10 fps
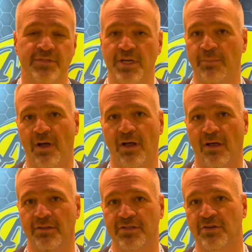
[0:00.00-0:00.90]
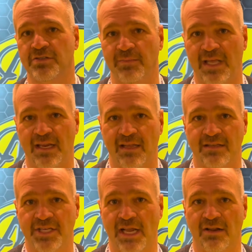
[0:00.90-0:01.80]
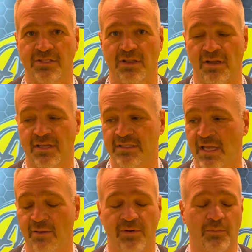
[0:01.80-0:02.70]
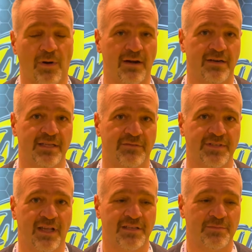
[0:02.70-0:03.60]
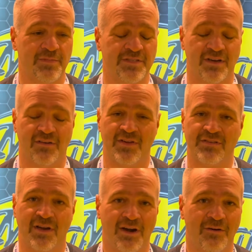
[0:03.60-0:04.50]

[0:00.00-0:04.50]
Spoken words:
Jump on all the social media channels and look us up. We pride ourselves in customer service.